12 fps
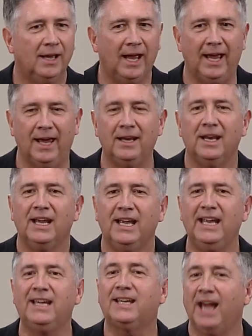and
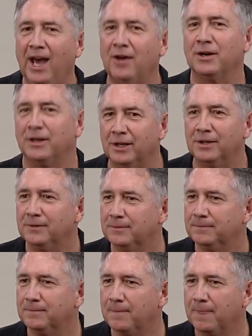he counted it.
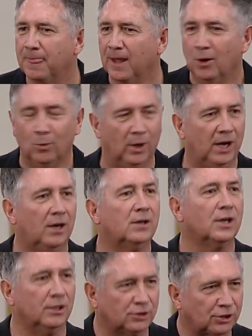Well,
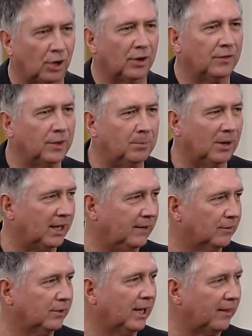concerning the
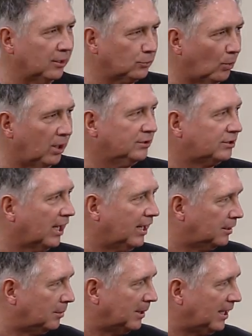believer. Now, there's one say
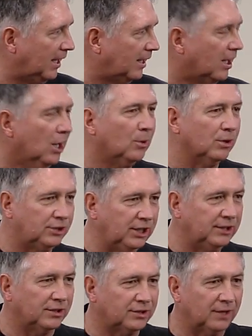in the beginning where
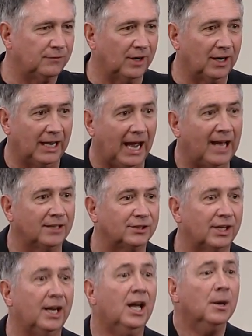Jesus said, Verily I
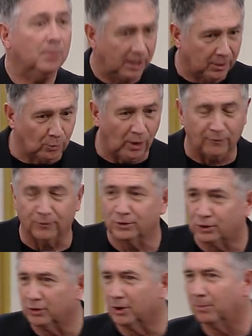say, but in
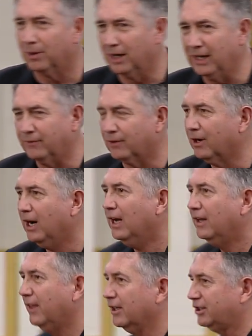reference to the believer,
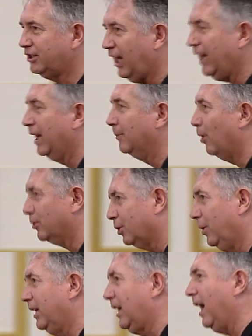the saying part.
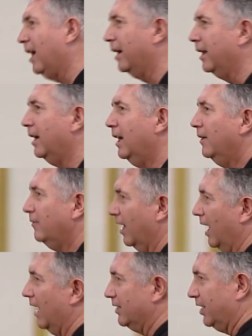So he counted it.
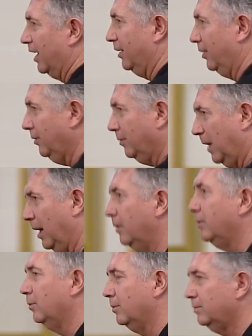Verily I say unto you, now,
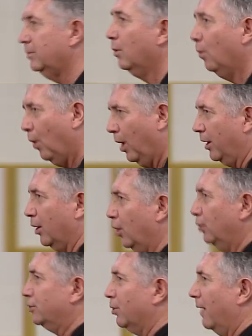one,
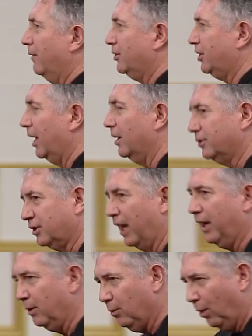whosoever shall
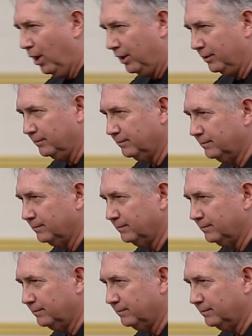say, one.